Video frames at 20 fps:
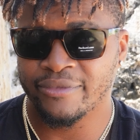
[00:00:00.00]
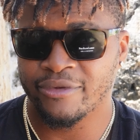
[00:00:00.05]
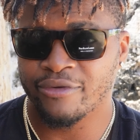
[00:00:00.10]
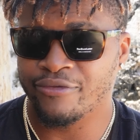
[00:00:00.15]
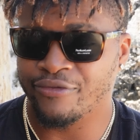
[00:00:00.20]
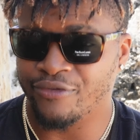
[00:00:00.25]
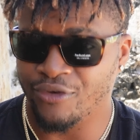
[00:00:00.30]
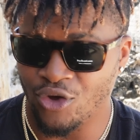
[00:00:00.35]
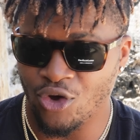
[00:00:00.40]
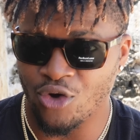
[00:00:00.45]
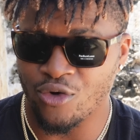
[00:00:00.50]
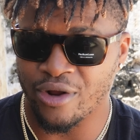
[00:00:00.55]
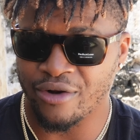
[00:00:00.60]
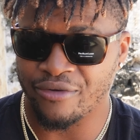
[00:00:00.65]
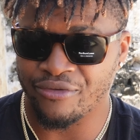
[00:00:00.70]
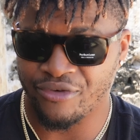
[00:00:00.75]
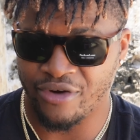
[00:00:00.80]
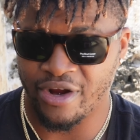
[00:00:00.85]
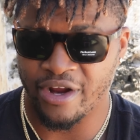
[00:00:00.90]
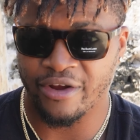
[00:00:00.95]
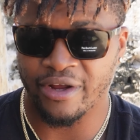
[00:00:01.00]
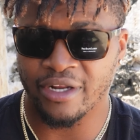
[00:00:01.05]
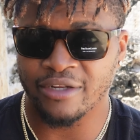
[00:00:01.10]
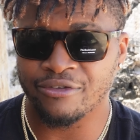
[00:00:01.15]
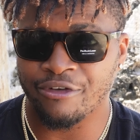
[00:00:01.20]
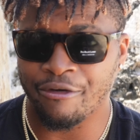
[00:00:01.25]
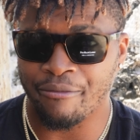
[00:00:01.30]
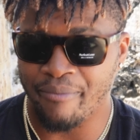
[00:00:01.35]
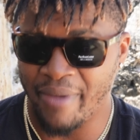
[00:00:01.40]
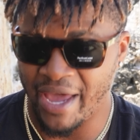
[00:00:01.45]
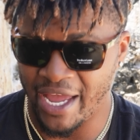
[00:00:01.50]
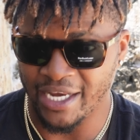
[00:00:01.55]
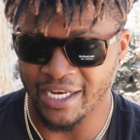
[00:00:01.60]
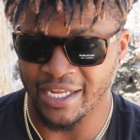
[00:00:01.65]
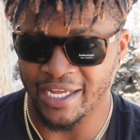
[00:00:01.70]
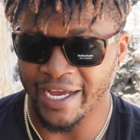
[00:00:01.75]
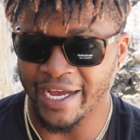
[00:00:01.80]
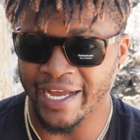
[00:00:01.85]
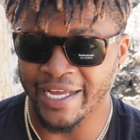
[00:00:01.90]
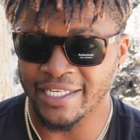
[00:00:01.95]
Floral fragrance for men,
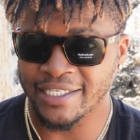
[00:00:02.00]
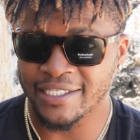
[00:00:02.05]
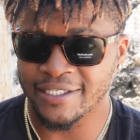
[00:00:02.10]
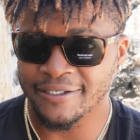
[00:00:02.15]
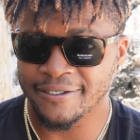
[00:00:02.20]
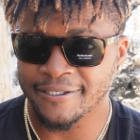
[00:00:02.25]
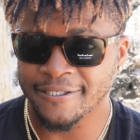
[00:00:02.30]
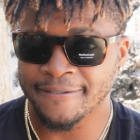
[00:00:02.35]
guys.